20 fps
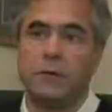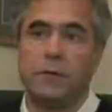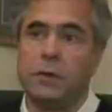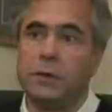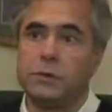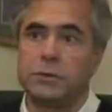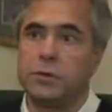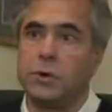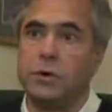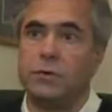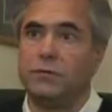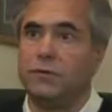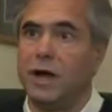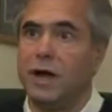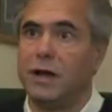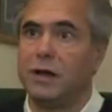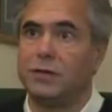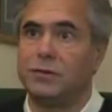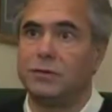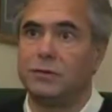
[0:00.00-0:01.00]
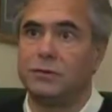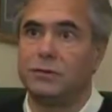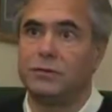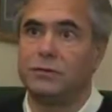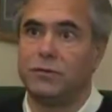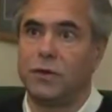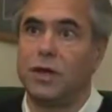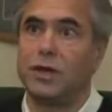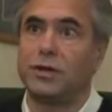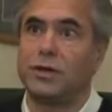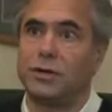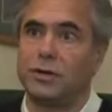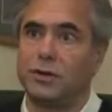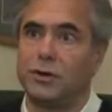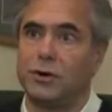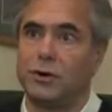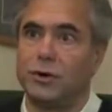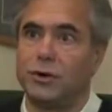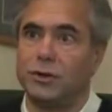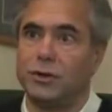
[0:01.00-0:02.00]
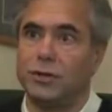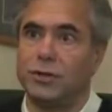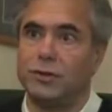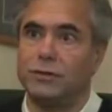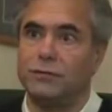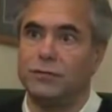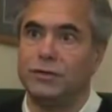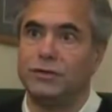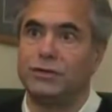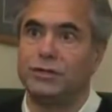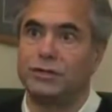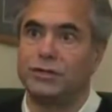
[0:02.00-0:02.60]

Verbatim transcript: Everything was going fine until flooding occurred, and then the fish